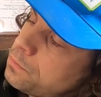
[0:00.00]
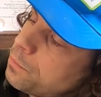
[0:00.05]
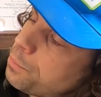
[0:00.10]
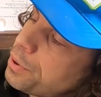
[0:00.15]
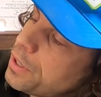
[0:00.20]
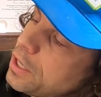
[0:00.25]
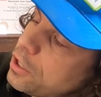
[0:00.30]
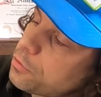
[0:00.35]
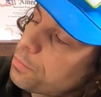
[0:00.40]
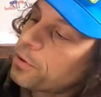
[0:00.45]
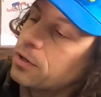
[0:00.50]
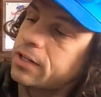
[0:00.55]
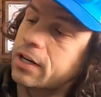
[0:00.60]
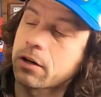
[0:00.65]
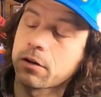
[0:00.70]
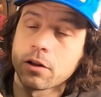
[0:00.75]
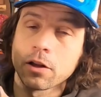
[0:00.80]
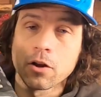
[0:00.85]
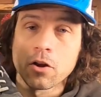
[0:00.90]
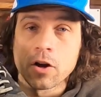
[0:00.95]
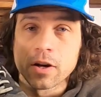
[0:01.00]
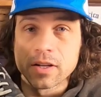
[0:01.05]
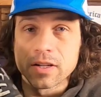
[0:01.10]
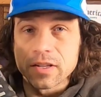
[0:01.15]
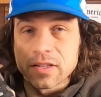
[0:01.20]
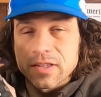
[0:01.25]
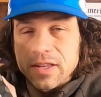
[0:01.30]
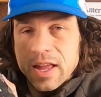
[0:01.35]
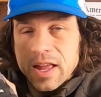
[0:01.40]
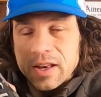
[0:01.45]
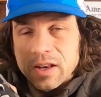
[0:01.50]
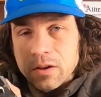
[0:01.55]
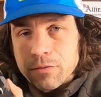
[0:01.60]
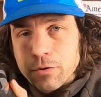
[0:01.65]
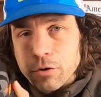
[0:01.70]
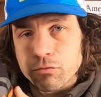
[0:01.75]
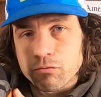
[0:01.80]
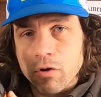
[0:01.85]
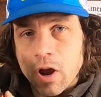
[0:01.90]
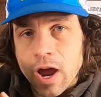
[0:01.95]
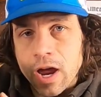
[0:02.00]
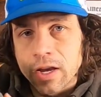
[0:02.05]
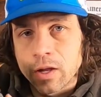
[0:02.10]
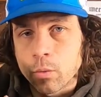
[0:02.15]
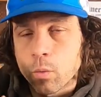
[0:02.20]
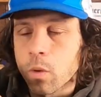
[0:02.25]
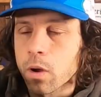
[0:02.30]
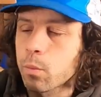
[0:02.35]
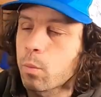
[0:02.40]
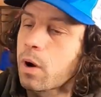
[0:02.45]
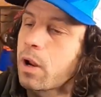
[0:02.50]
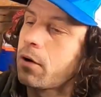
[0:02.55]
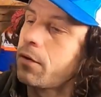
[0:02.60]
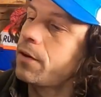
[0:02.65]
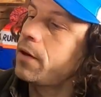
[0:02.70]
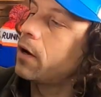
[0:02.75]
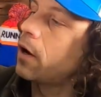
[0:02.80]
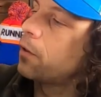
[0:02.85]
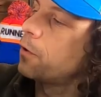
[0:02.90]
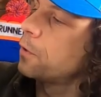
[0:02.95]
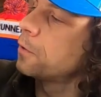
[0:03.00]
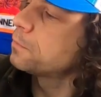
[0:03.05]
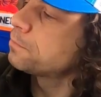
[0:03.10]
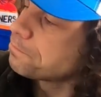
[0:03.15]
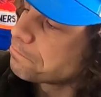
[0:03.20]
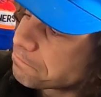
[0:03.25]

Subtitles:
pitch, particularly on a descent, if you're riding one way or the other,